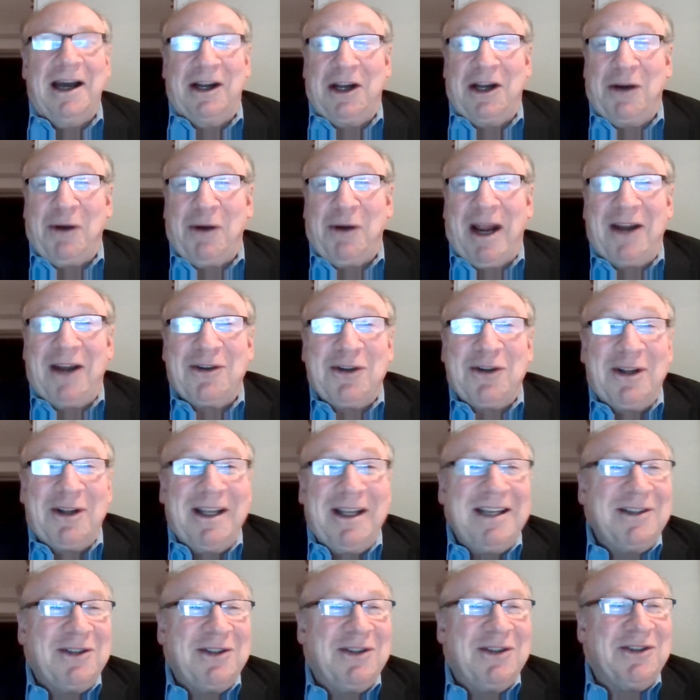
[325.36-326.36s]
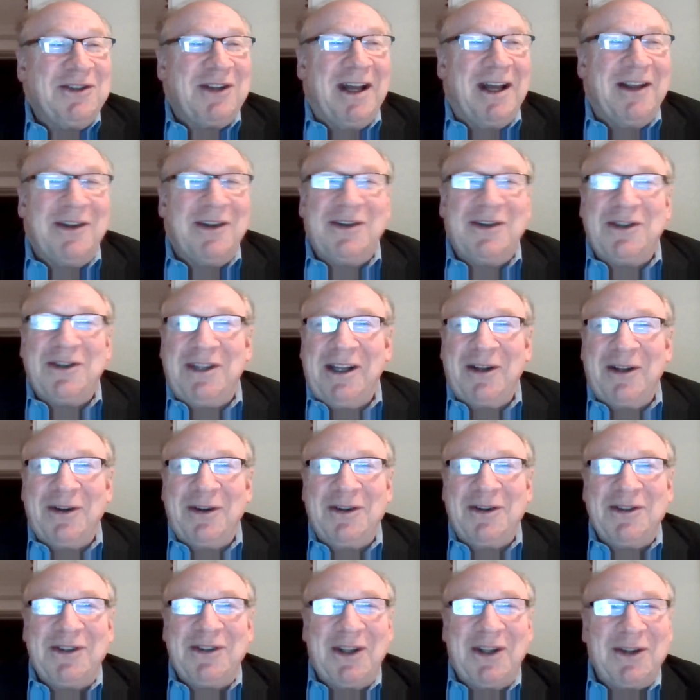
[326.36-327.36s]
congratulations on the
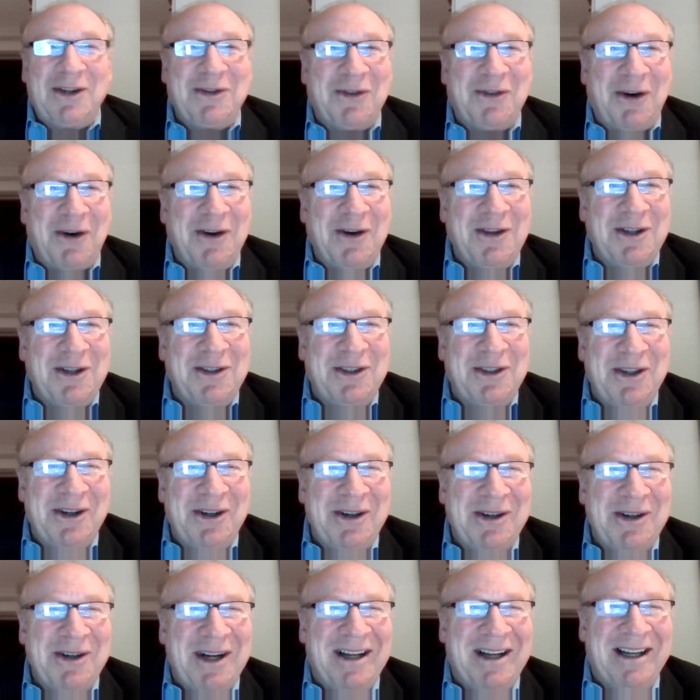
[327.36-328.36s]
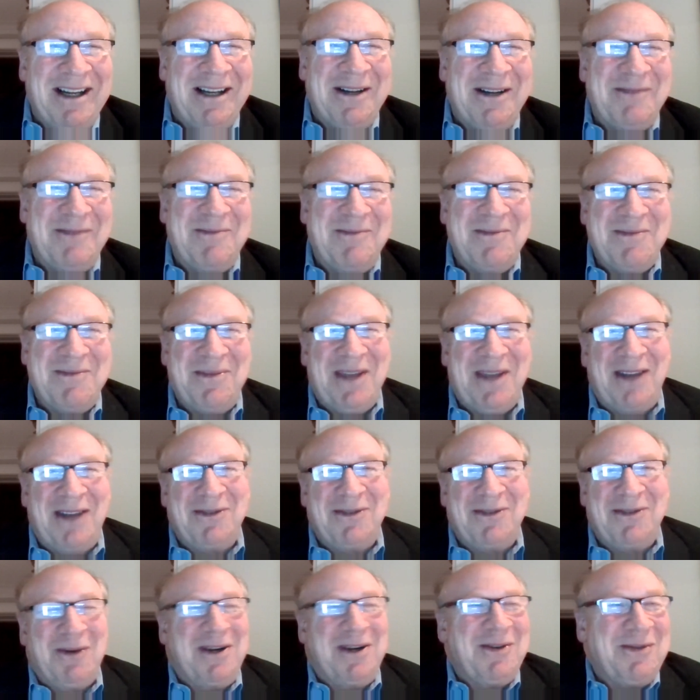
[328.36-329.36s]
Steelers thus far this year.
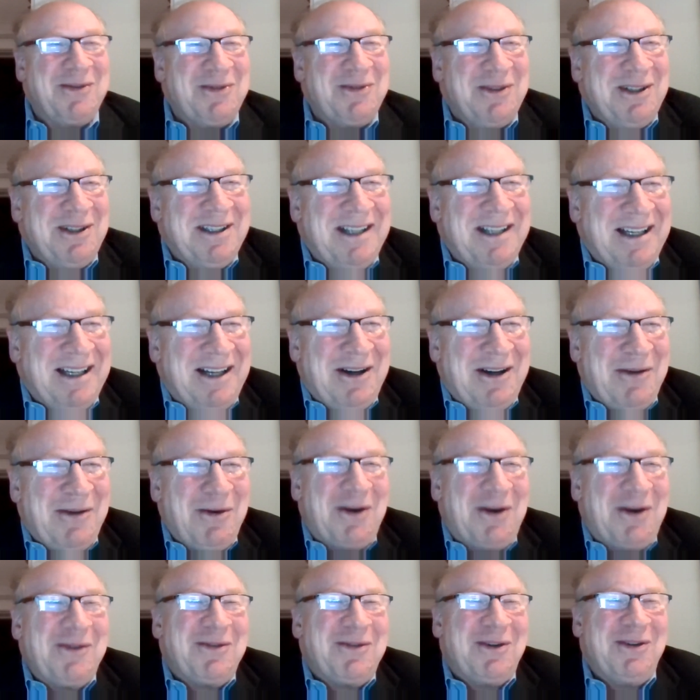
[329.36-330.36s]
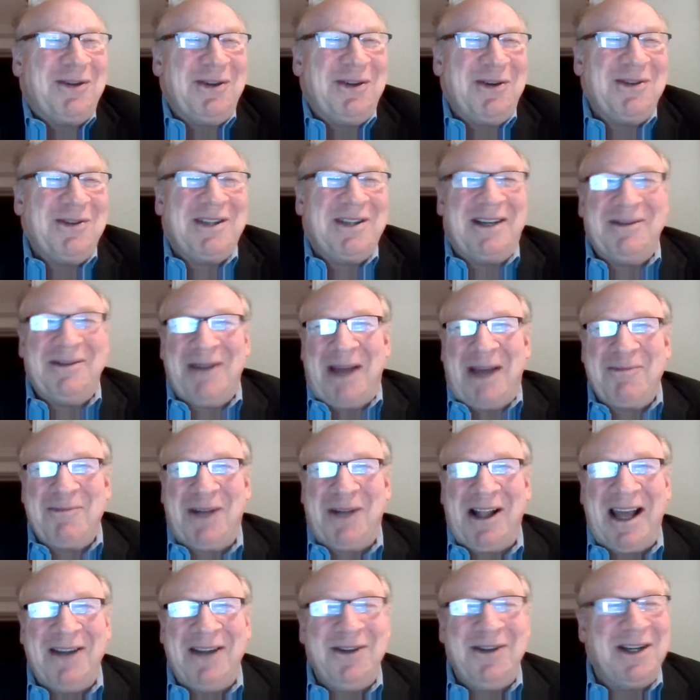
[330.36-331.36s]
That's wonderful, wonderful news, and I'm
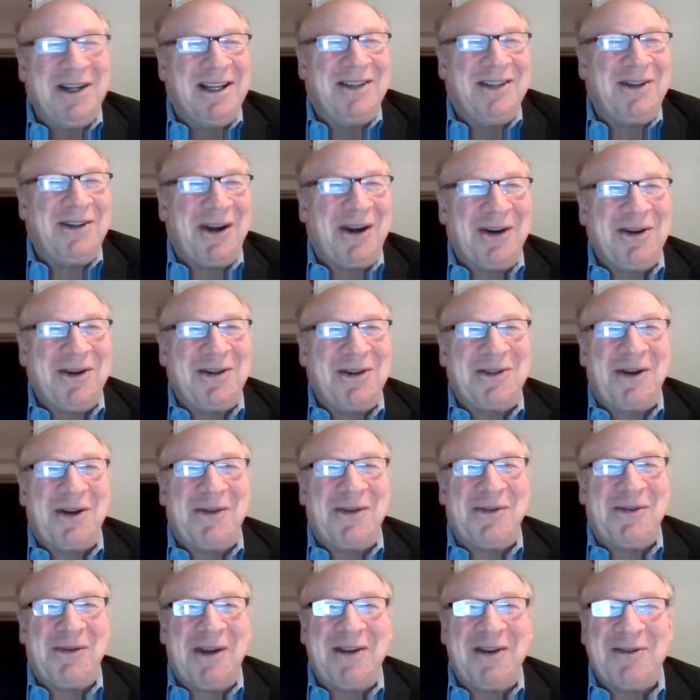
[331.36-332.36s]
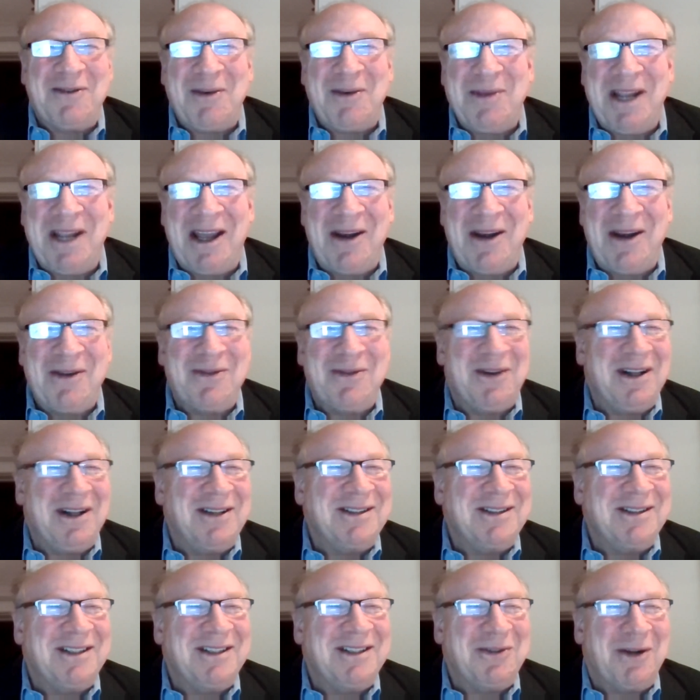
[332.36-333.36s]
glad you can tear yourself away from the
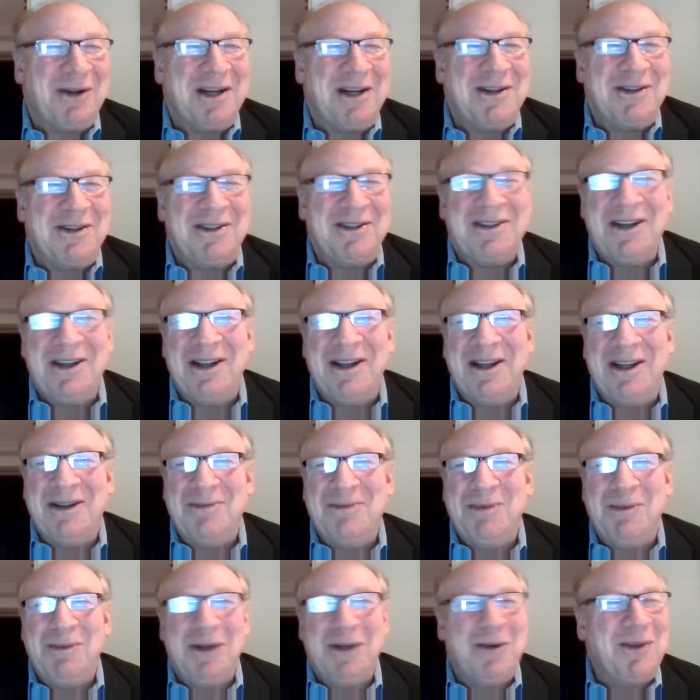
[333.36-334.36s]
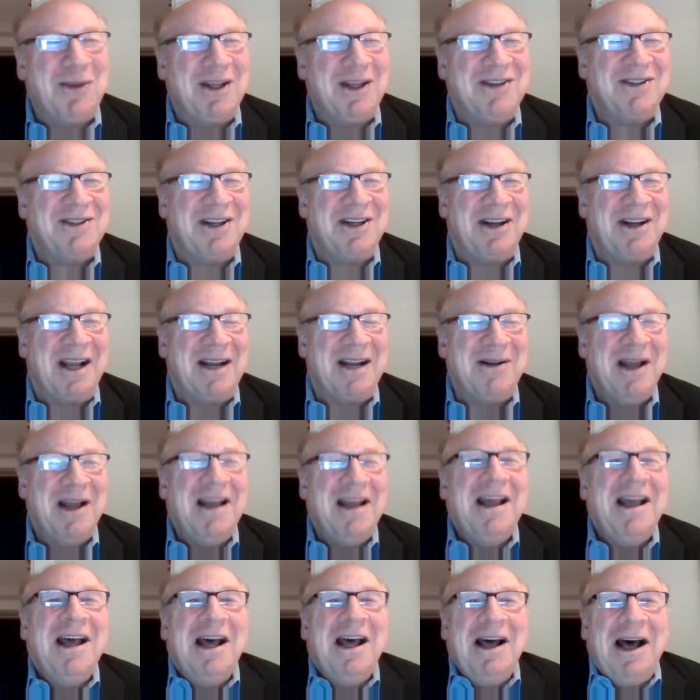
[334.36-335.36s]
NFL to join to be with us tonight.
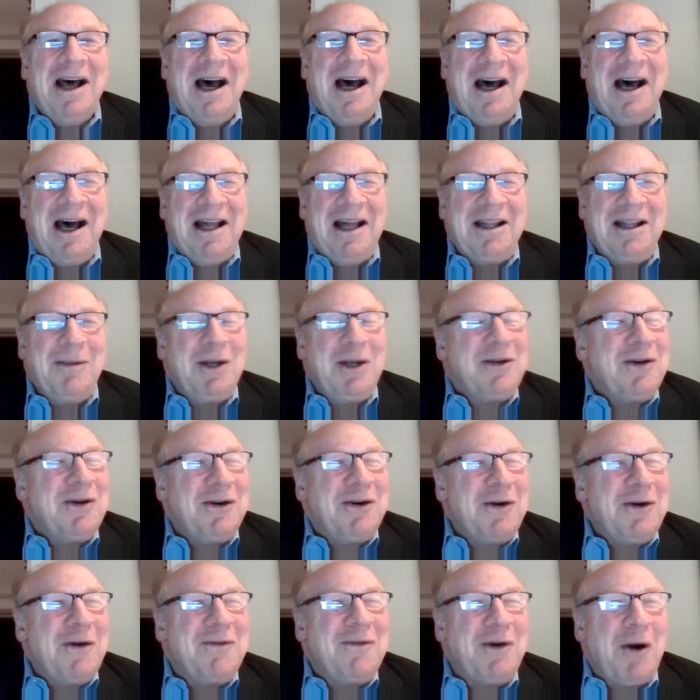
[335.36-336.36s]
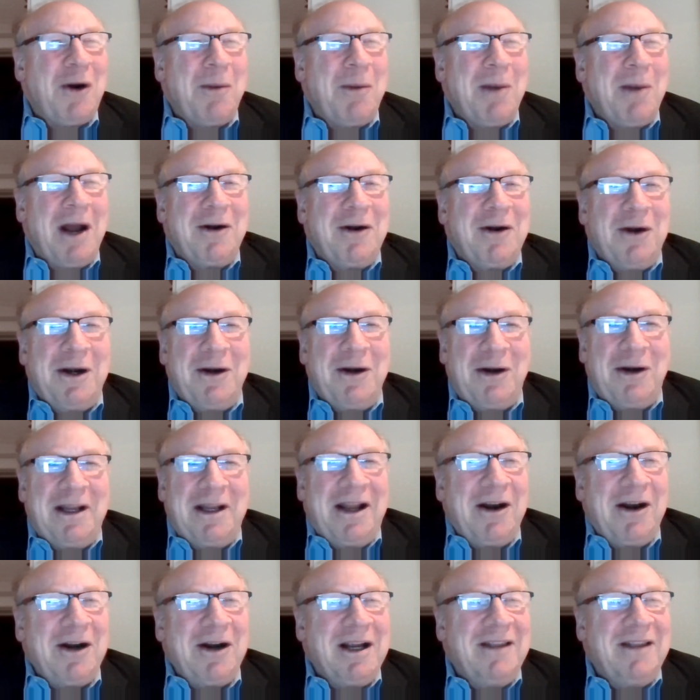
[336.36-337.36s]
Let me turn it over to our moderator,
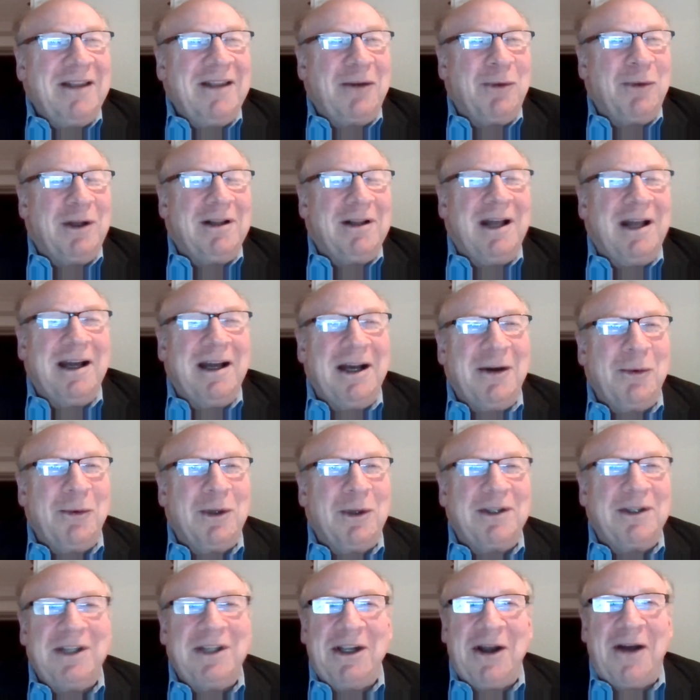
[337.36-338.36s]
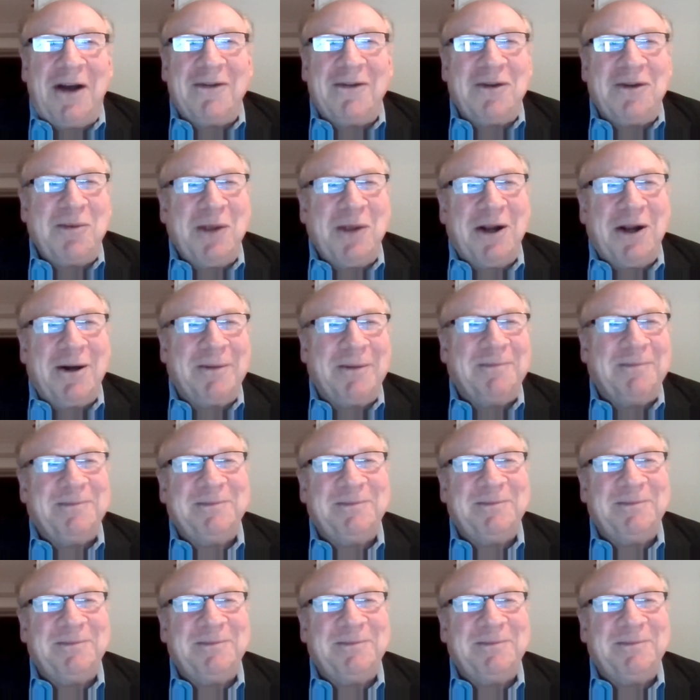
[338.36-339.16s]
Larry, and then we'll tee off from there.